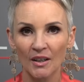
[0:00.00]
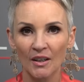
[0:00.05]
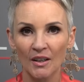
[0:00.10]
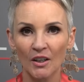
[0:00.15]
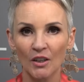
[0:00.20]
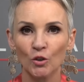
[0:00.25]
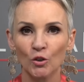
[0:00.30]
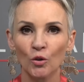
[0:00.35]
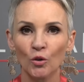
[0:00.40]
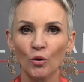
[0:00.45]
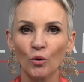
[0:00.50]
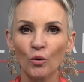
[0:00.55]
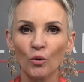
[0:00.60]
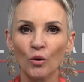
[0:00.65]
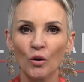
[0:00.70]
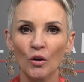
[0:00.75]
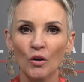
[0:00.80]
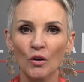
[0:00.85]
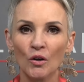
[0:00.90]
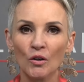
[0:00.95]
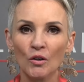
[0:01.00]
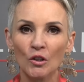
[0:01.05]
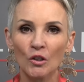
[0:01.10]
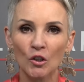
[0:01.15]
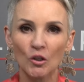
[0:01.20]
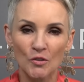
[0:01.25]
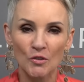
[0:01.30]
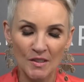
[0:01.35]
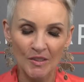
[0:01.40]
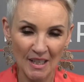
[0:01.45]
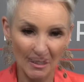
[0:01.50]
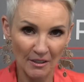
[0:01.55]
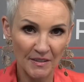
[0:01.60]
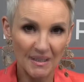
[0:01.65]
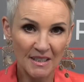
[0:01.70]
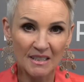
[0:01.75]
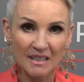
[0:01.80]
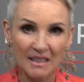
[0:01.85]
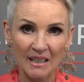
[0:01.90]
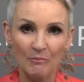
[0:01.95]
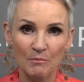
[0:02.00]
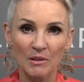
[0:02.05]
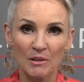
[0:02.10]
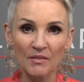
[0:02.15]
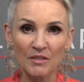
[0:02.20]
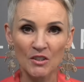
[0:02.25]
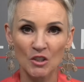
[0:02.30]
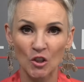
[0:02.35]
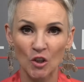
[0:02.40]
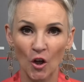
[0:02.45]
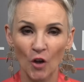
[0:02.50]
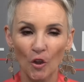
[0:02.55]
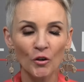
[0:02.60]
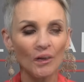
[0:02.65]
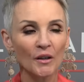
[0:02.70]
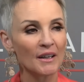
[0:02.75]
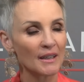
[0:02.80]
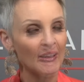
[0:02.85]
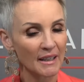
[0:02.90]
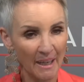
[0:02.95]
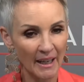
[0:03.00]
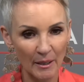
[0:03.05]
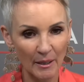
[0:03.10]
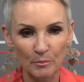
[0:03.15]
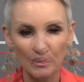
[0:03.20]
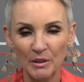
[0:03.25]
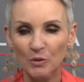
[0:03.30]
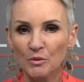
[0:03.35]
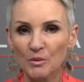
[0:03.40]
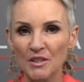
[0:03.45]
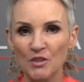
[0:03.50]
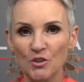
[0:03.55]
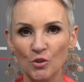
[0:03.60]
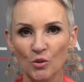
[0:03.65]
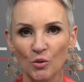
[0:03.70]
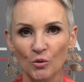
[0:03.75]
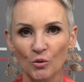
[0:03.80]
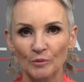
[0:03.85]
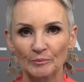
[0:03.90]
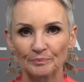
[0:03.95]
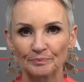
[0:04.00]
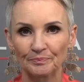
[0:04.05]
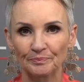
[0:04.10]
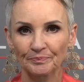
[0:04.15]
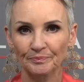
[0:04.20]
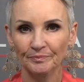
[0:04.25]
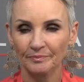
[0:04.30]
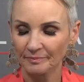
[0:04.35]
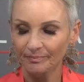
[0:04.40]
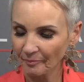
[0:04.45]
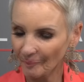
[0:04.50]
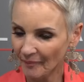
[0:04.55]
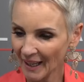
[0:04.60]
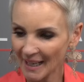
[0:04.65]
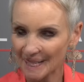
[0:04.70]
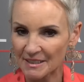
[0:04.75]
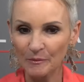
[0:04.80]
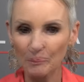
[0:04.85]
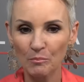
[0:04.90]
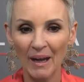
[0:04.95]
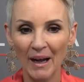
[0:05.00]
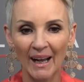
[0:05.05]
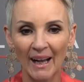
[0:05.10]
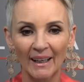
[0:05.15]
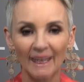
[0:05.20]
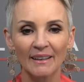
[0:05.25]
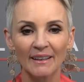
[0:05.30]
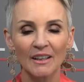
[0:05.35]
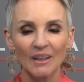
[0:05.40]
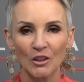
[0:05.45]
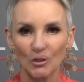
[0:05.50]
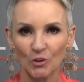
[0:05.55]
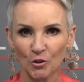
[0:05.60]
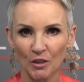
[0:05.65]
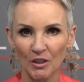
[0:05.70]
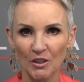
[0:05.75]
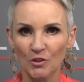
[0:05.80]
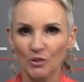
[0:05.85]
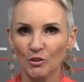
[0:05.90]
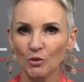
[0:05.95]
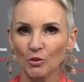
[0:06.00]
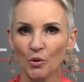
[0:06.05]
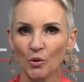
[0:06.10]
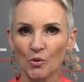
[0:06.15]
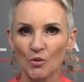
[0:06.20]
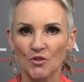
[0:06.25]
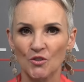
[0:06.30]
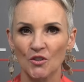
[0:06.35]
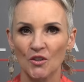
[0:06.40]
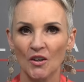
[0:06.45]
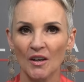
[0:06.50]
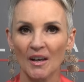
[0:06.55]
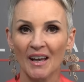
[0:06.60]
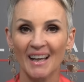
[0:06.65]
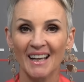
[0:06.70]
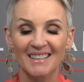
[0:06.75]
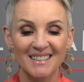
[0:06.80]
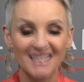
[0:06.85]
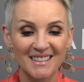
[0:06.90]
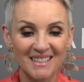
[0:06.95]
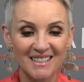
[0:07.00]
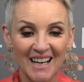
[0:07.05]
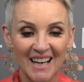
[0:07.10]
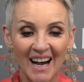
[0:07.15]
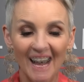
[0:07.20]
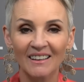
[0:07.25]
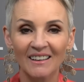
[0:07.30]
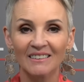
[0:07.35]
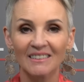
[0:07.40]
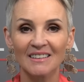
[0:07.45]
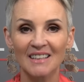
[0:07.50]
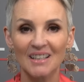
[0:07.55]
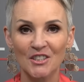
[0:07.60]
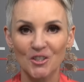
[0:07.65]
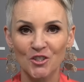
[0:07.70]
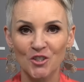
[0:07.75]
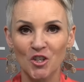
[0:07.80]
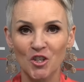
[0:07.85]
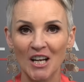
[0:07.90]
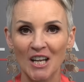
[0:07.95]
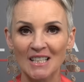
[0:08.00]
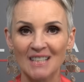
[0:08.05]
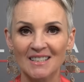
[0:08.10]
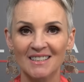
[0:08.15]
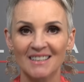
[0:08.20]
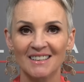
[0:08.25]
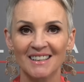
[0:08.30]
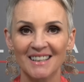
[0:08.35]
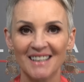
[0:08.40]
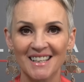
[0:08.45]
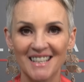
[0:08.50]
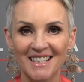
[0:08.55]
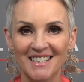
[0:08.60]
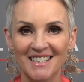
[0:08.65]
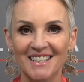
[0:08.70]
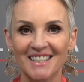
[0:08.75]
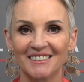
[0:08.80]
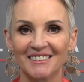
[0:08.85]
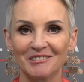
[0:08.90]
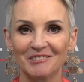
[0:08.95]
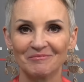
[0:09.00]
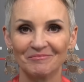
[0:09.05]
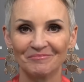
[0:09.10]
Your self-esteem, if it's low, can be restored. I did mine. You can do yours. And style is just a skill.